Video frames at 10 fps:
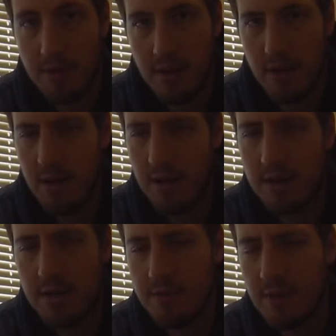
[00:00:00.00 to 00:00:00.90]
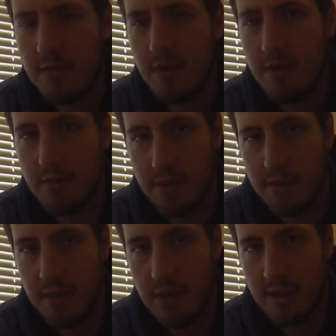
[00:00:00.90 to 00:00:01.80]
I did make videos on
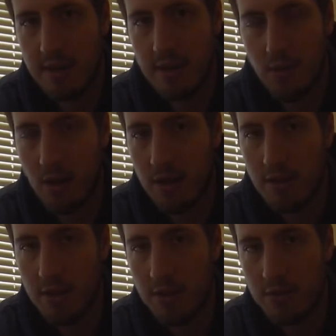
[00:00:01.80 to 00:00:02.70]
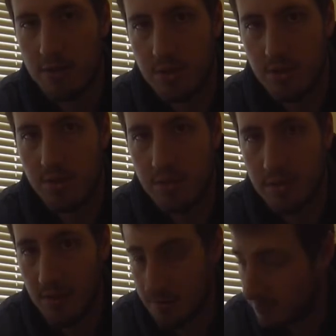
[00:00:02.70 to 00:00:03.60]
that a while ago, so
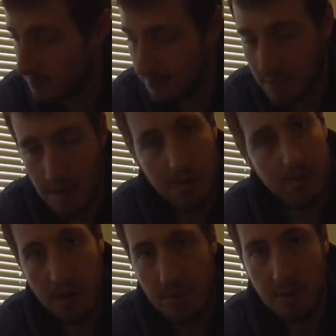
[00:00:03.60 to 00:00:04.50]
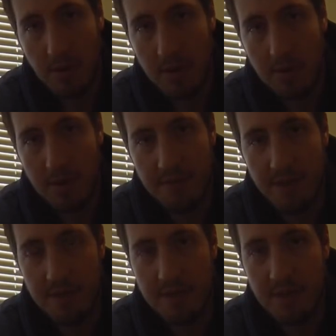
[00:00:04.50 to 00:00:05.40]
they're probably one of my
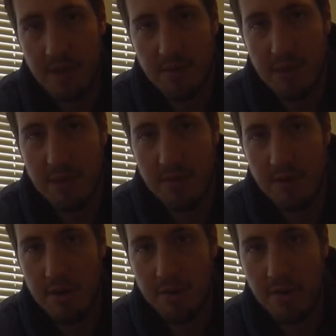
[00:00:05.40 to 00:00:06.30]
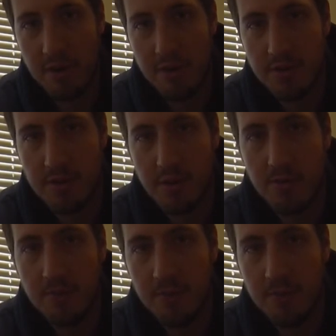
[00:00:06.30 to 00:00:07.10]
videos that I made 3 or 4 years ago.